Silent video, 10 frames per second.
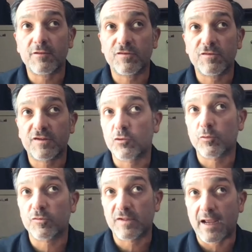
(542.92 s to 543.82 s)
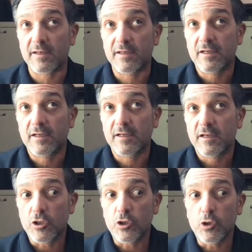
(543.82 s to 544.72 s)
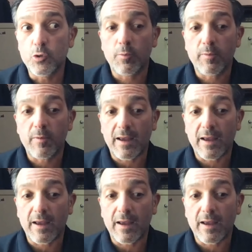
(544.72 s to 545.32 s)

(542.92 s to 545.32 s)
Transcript: at schedules that you will